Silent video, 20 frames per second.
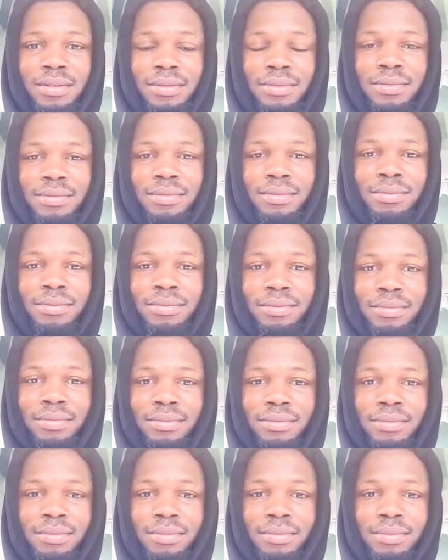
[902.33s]

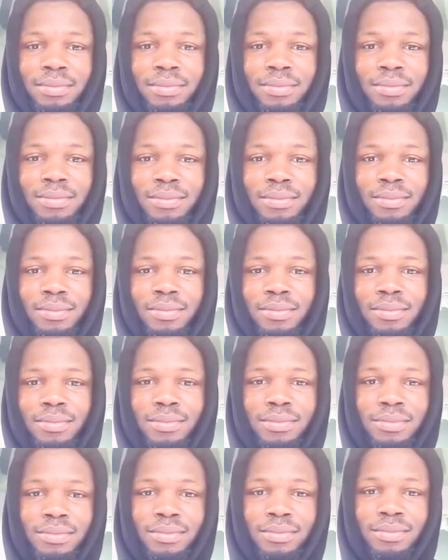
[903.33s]

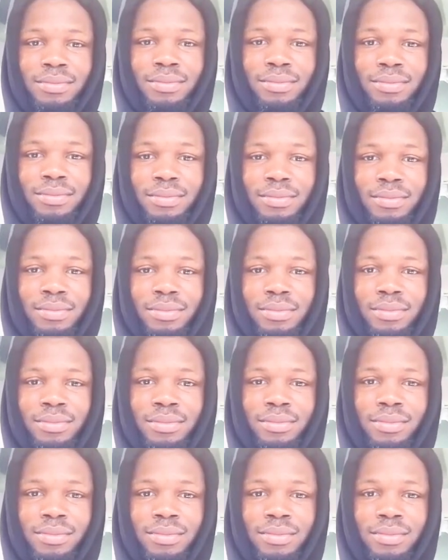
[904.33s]

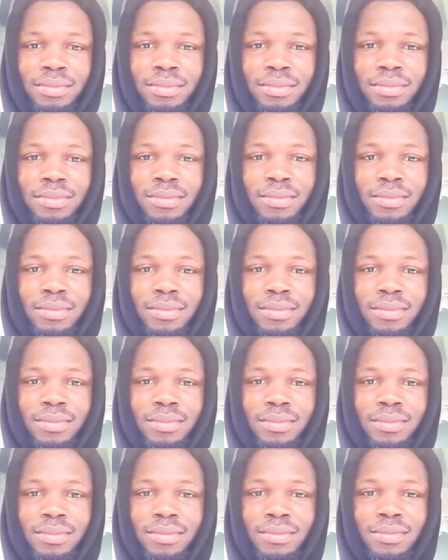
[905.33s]

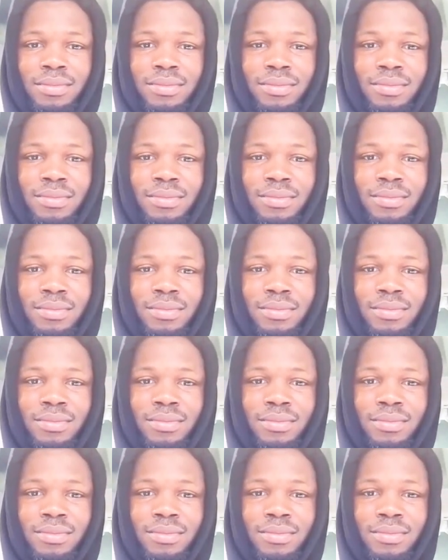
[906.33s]
(not speaking)